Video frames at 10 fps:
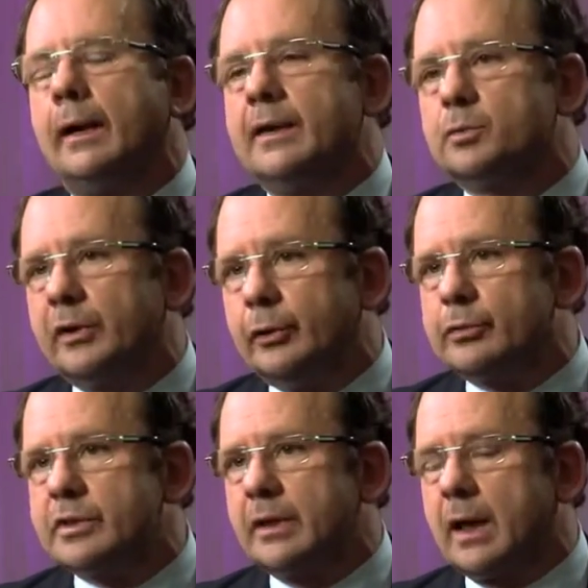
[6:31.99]
is when
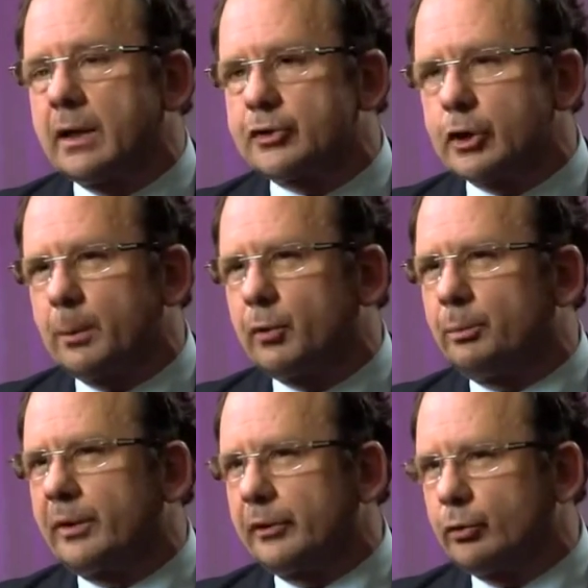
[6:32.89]
using R-CHOP
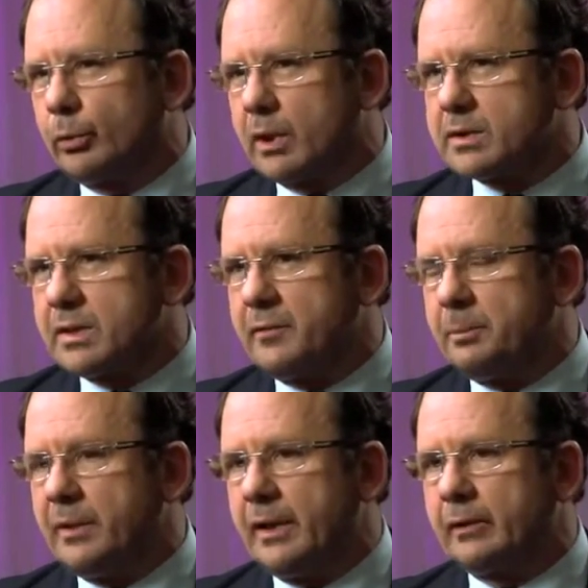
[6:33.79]
comparing to
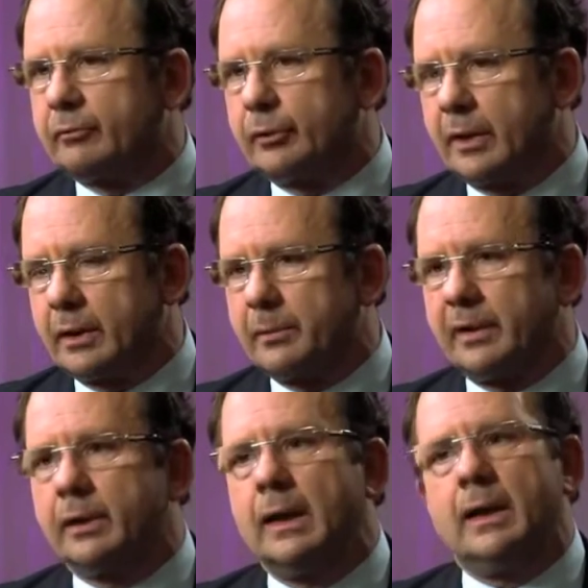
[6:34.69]
RCBP and
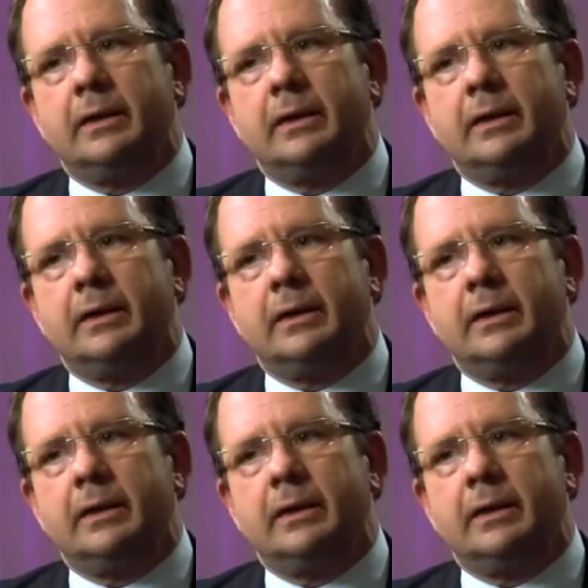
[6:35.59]
fludarabine.